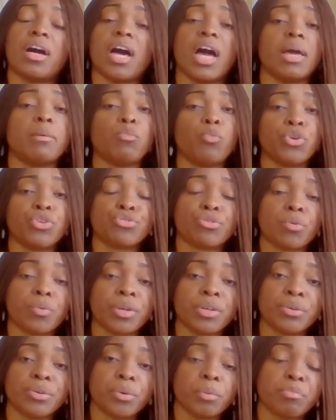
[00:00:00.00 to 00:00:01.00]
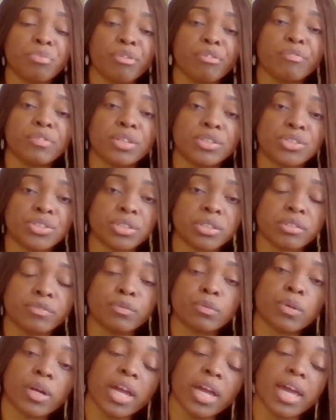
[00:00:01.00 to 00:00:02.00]
I'm withdrawing your privileges
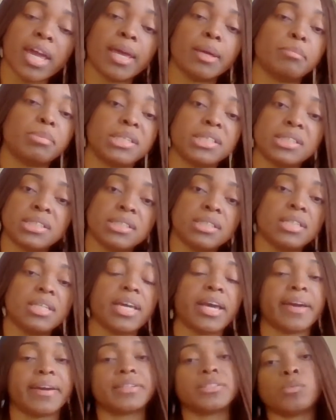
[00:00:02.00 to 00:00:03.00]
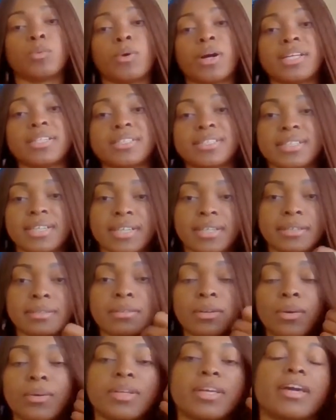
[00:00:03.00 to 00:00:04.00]
for A, B, C, X, Y, Z.
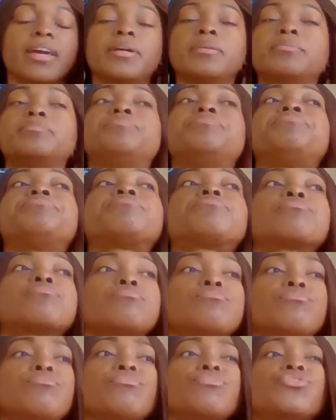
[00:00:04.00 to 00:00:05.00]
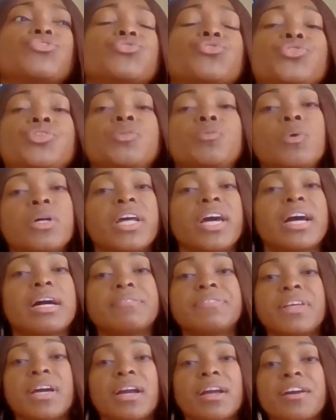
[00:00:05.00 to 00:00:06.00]
Okay? So you want to
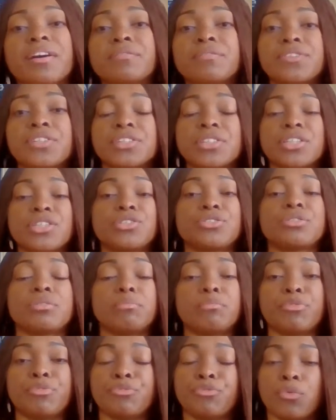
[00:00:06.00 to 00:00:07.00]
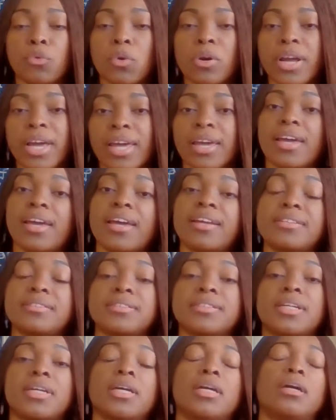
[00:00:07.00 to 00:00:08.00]
have that conversation
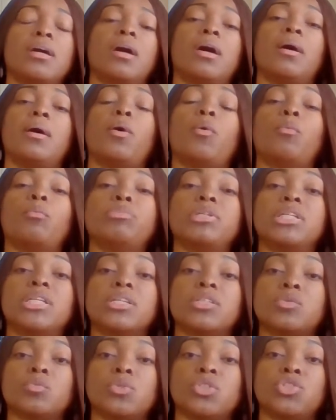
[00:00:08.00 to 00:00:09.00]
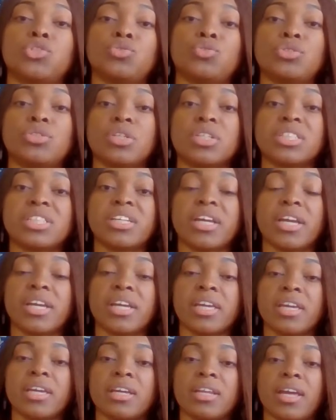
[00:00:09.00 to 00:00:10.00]
beforehand, because once you start
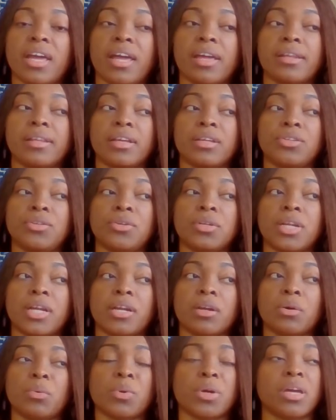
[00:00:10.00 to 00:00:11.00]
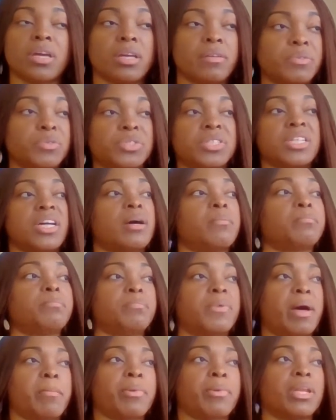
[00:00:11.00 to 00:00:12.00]
saying it and then you're like, okay, if you stop,
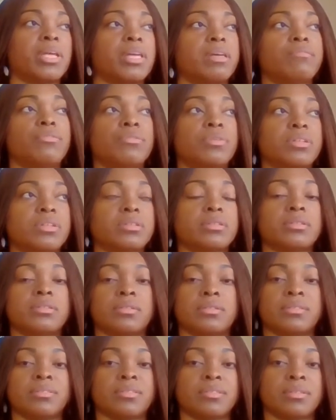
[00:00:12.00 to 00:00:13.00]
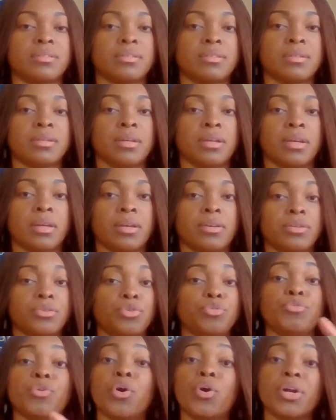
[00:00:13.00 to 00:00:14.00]
I'm going to give you this.
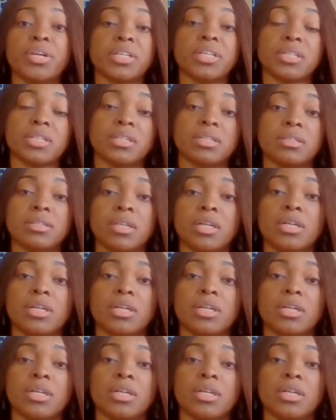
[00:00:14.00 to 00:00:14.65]
You've already,